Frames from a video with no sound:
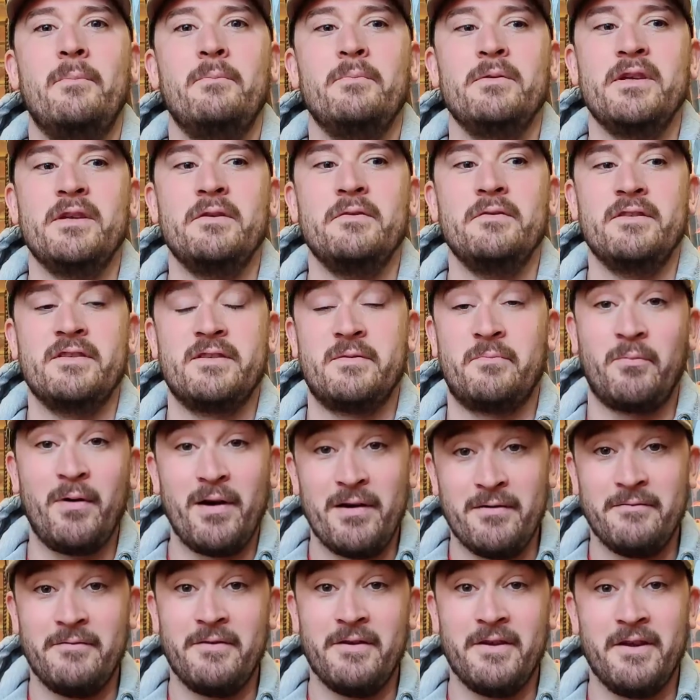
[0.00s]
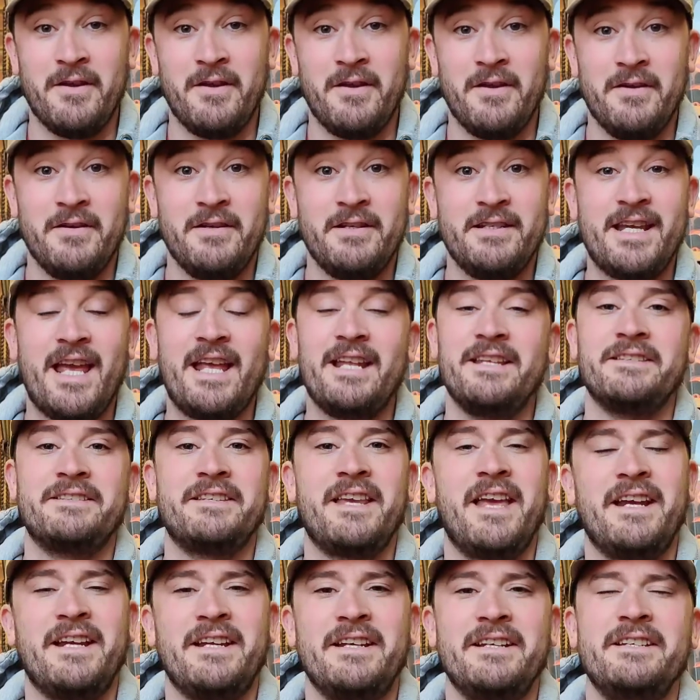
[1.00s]
You'd sprint for 10
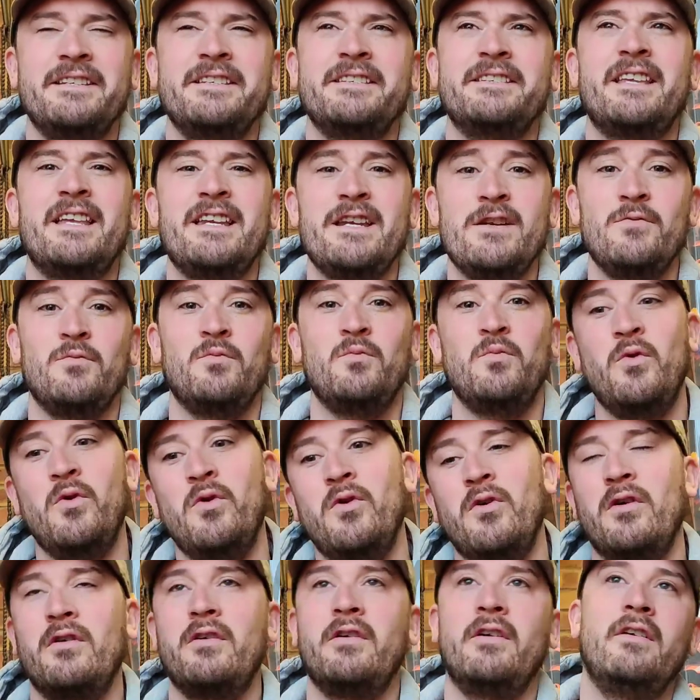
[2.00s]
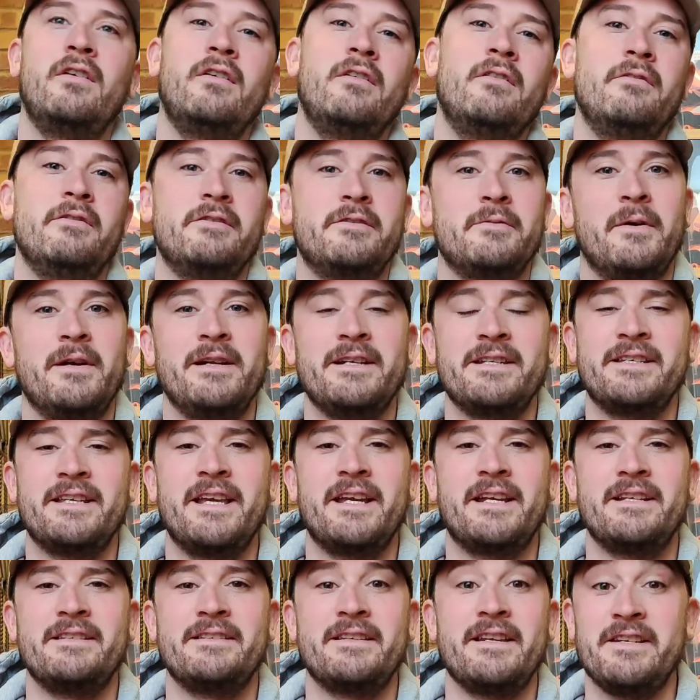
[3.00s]
seconds, and you'd walk for 20
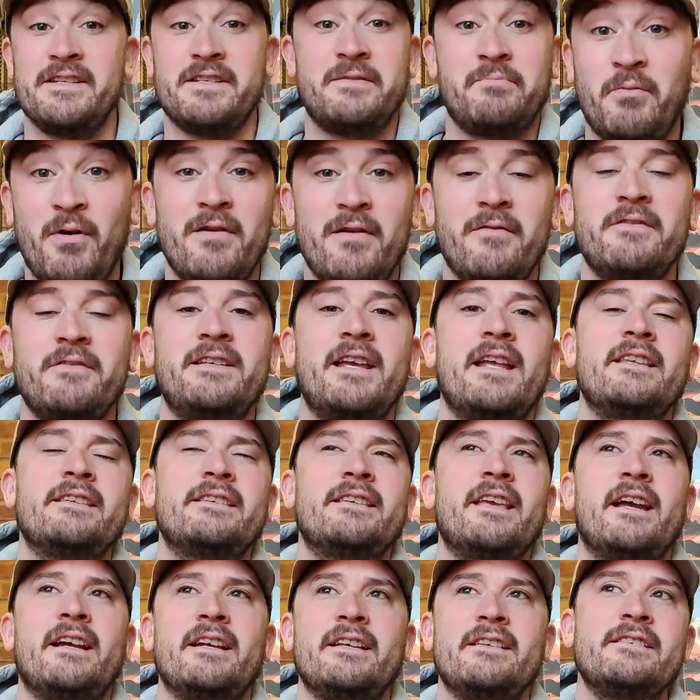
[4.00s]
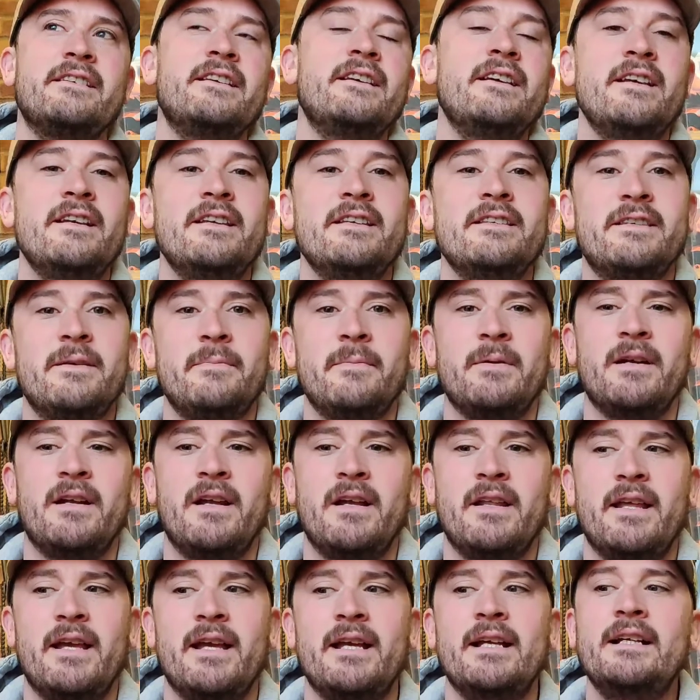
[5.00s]
seconds, and you'd sprint for 10 seconds, something
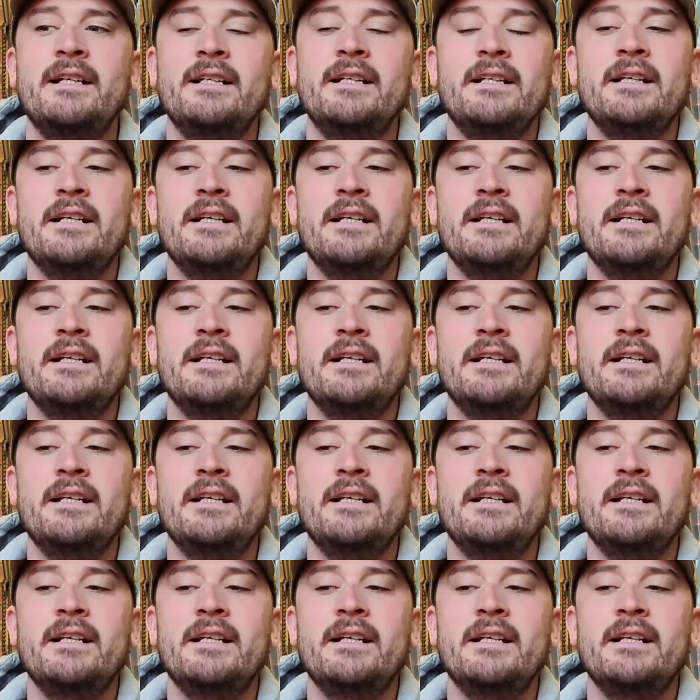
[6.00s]
like that.